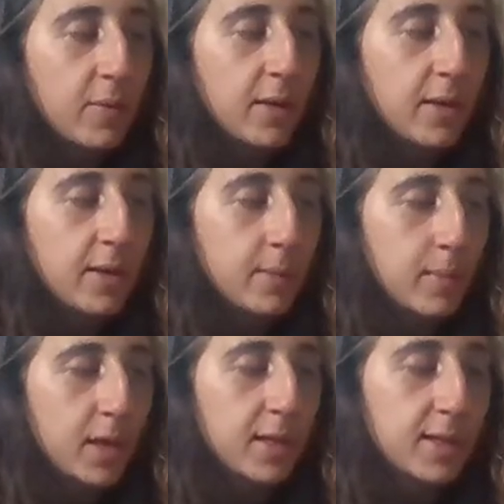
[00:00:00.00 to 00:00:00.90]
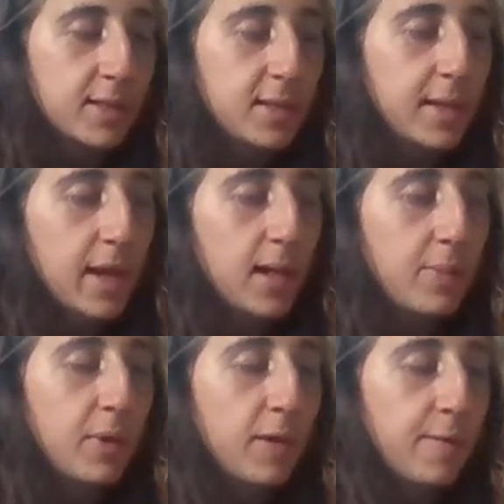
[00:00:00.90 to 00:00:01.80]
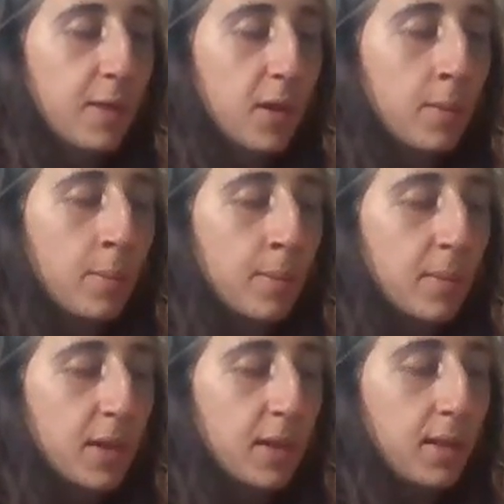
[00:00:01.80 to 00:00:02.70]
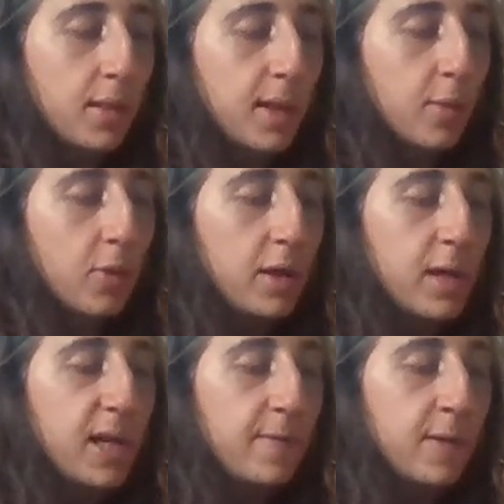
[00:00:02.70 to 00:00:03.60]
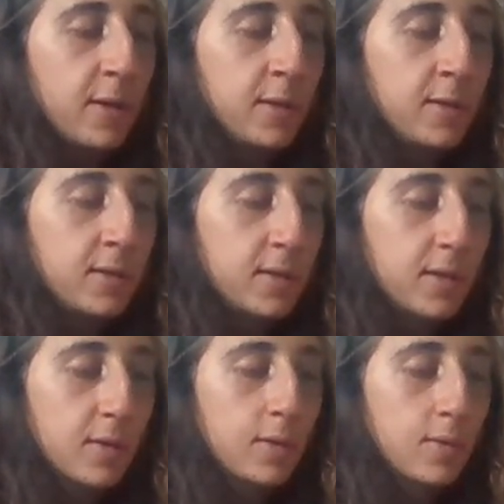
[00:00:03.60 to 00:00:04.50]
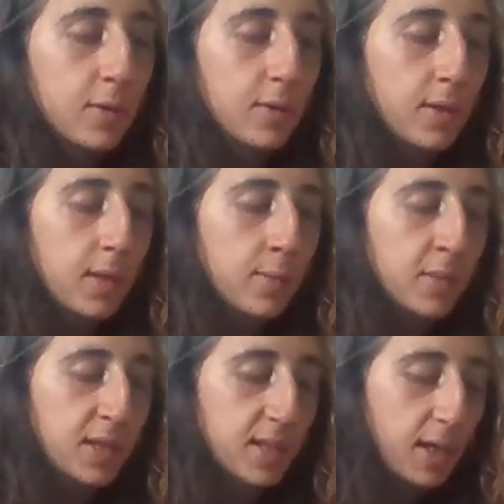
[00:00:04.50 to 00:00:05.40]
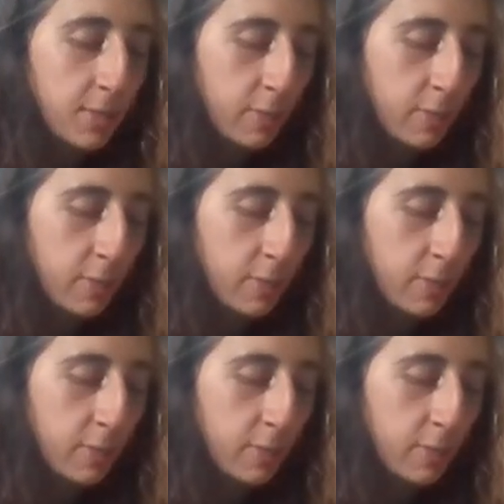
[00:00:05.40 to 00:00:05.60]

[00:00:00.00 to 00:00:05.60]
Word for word: but I guess it helps if, um, they were even, so we've done the same